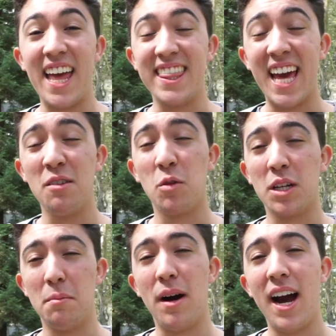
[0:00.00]
and then we're
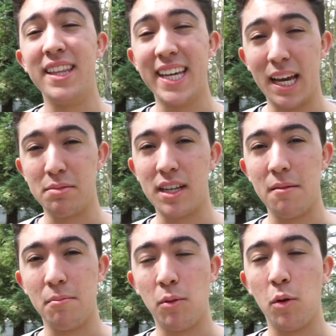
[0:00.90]
gonna buy the GameStop
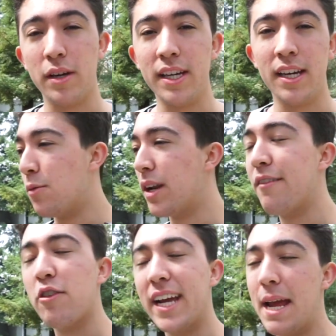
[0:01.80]
employee
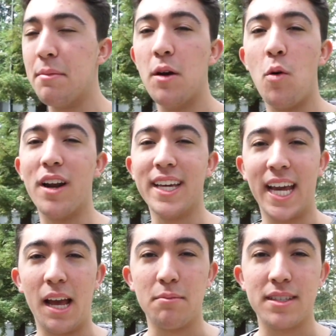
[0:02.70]
whatever game they want at
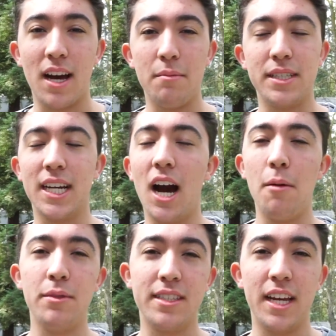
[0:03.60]
GameStop to
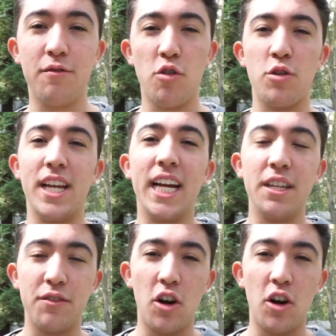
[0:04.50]
compensate for our negative